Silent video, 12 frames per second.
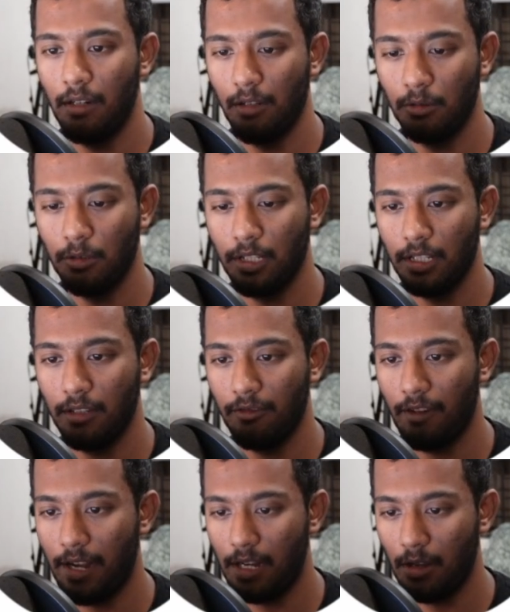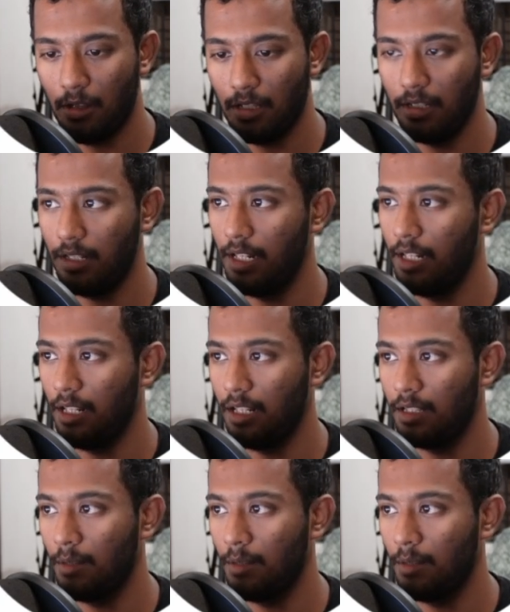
will go here, find all the details